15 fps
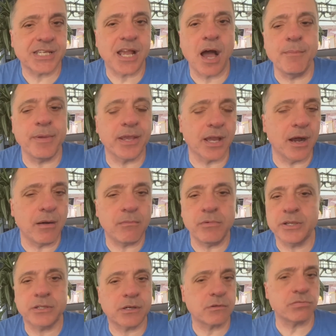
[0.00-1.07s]
coming up
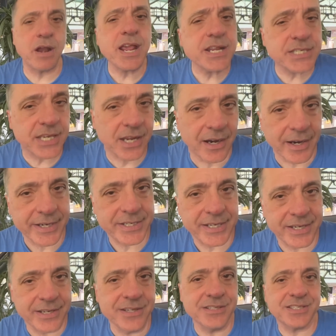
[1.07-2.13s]
with crazy
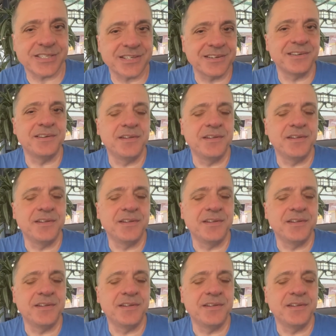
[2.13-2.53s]
ideas,